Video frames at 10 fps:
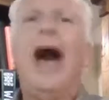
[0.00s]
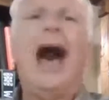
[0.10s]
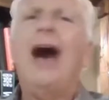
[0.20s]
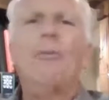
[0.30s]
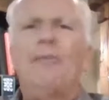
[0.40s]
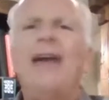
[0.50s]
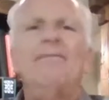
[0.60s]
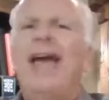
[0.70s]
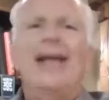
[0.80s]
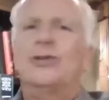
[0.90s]
I hope that
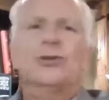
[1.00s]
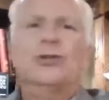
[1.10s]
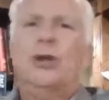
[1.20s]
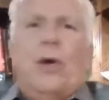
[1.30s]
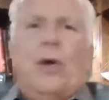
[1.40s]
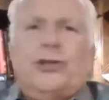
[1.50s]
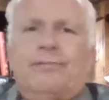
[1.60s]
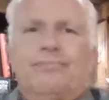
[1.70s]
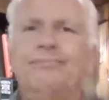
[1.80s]
answers the question.